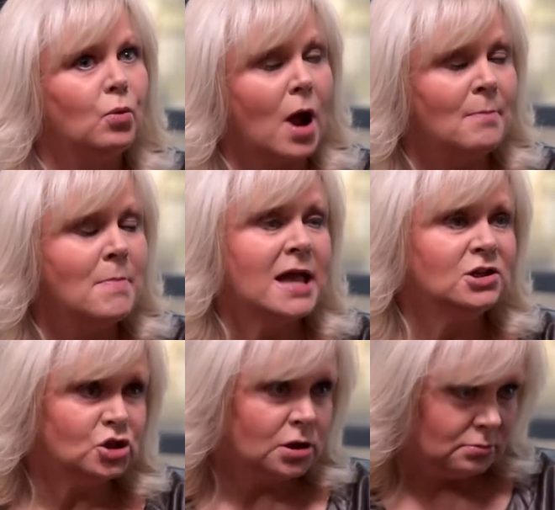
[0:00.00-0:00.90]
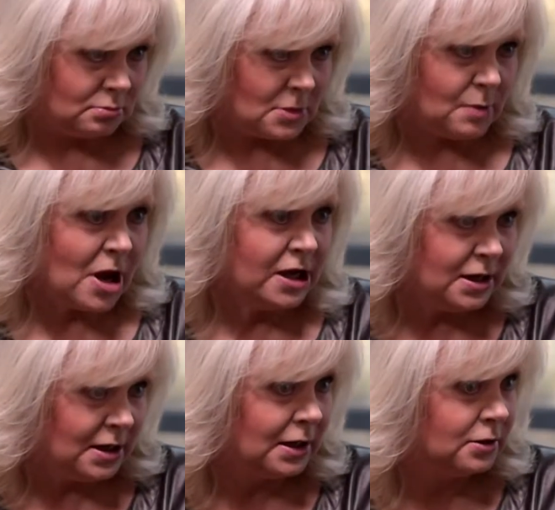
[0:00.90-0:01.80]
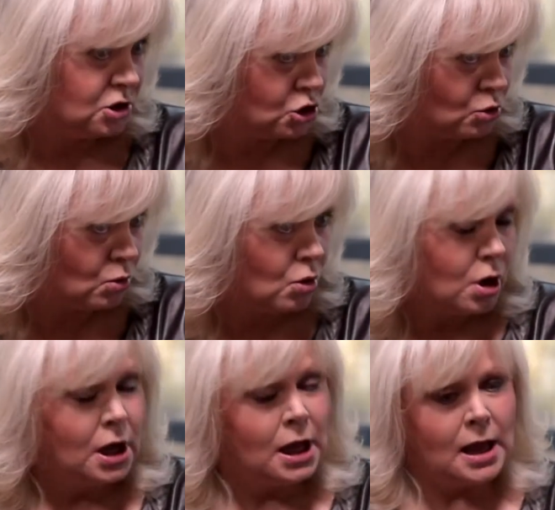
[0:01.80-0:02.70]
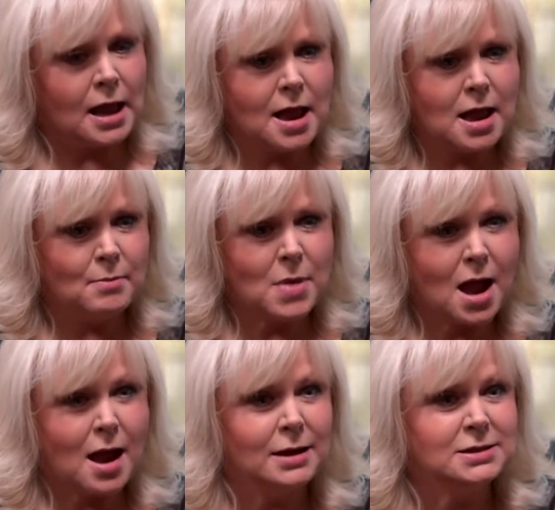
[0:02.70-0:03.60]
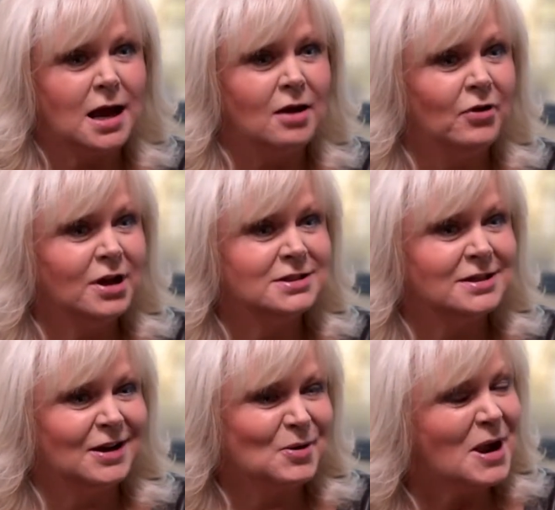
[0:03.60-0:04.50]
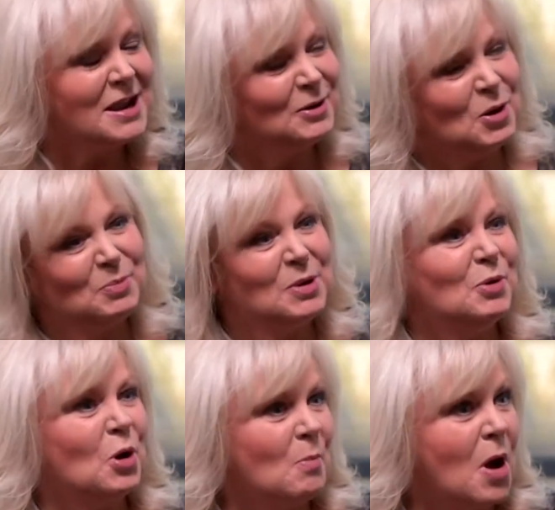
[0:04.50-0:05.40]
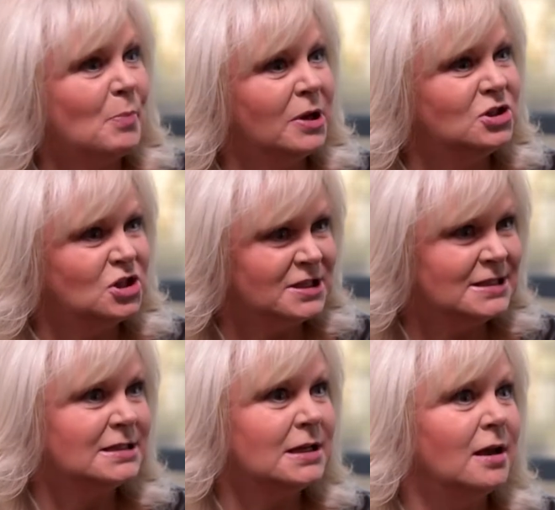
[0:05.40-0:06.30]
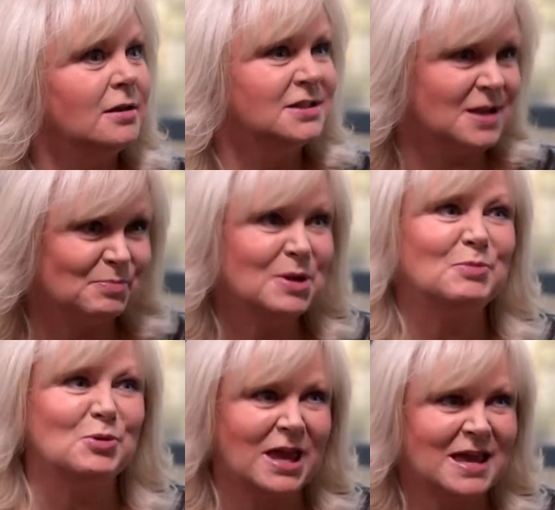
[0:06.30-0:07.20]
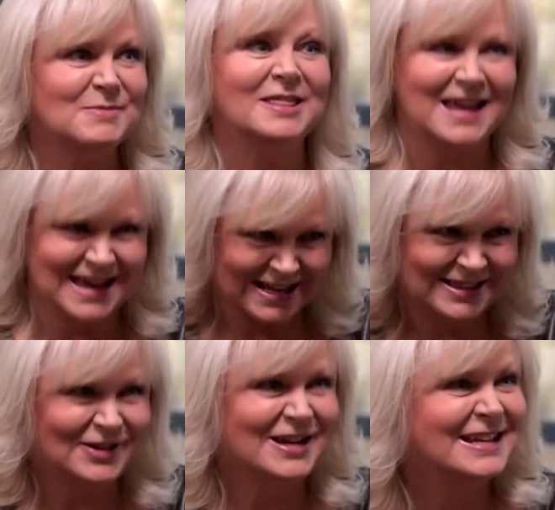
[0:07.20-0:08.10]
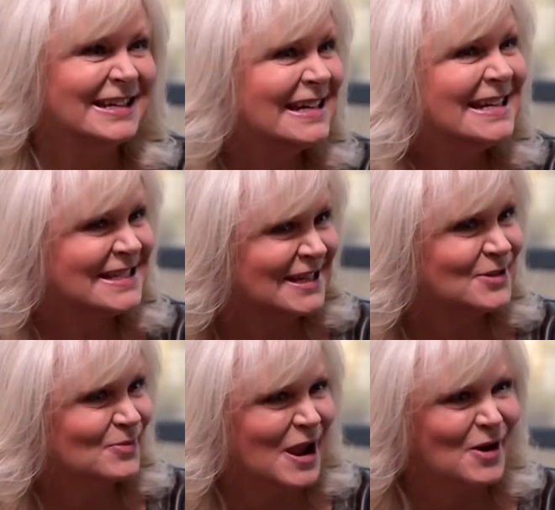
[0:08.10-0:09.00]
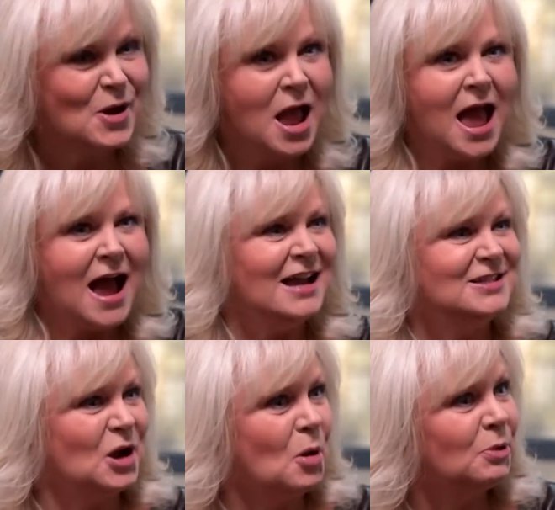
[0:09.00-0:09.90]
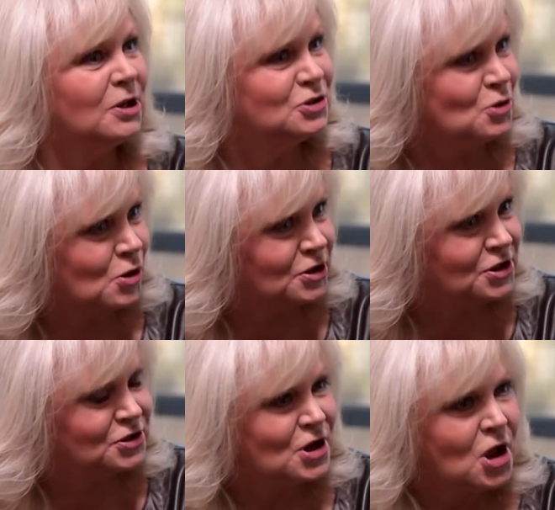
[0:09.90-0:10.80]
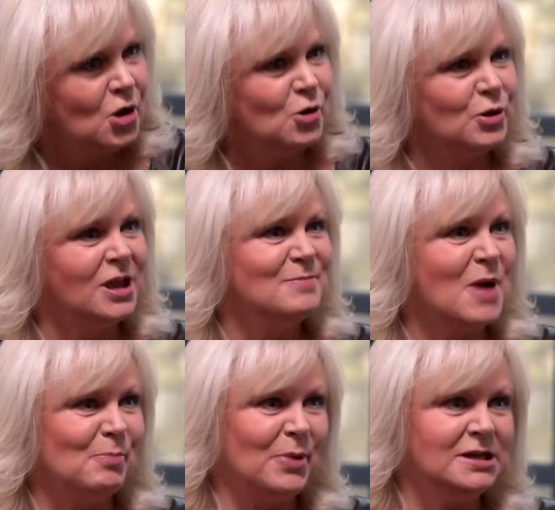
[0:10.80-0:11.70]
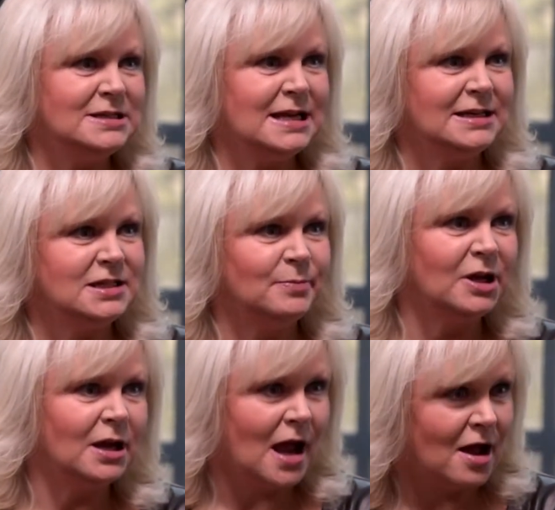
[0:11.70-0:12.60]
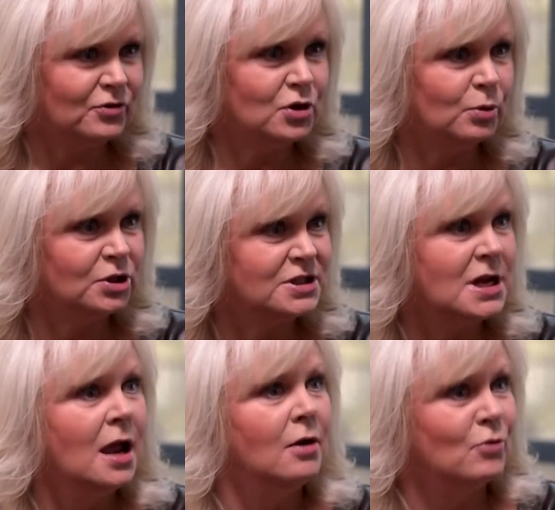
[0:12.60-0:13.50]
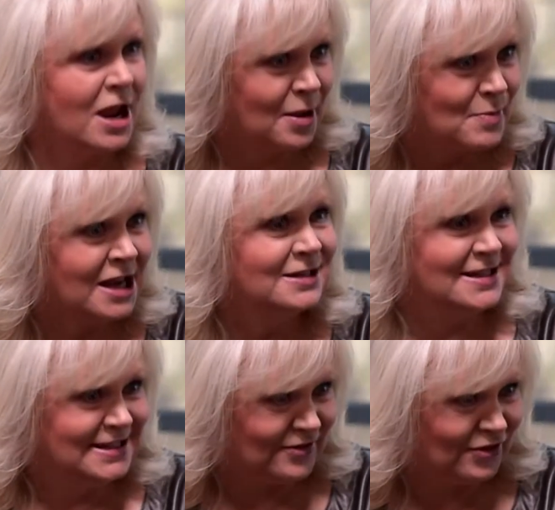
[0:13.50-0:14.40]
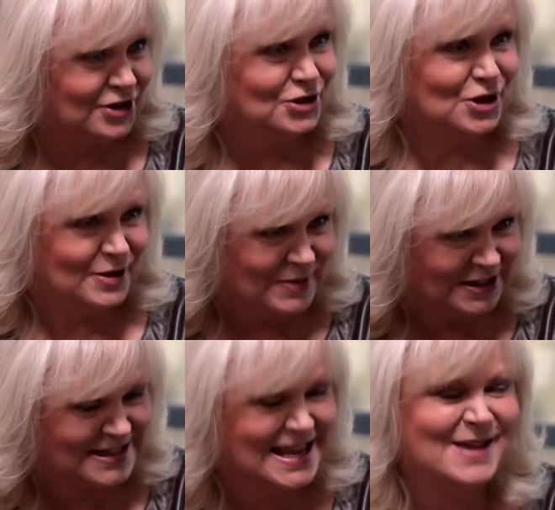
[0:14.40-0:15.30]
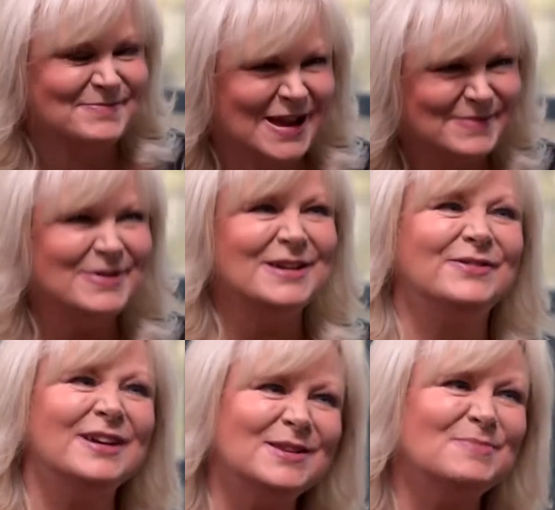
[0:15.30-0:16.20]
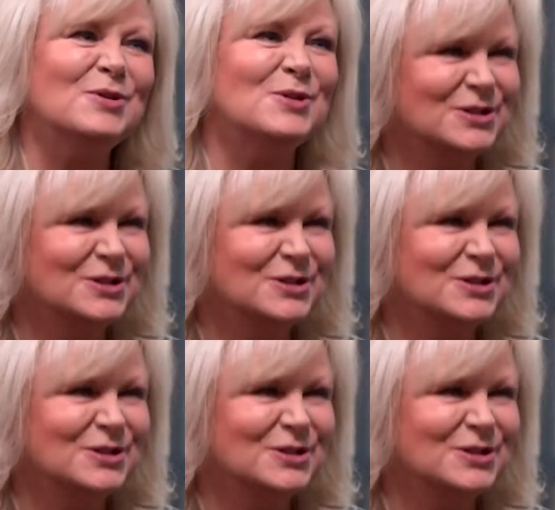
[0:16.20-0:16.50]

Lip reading: I mention my hearing in the show, and I've had quite a lot of people come up and just... Some people came and they had their hearing aids as well. I had a couple of doctors who came up and said to me afterwards, recommending different treatments that might be available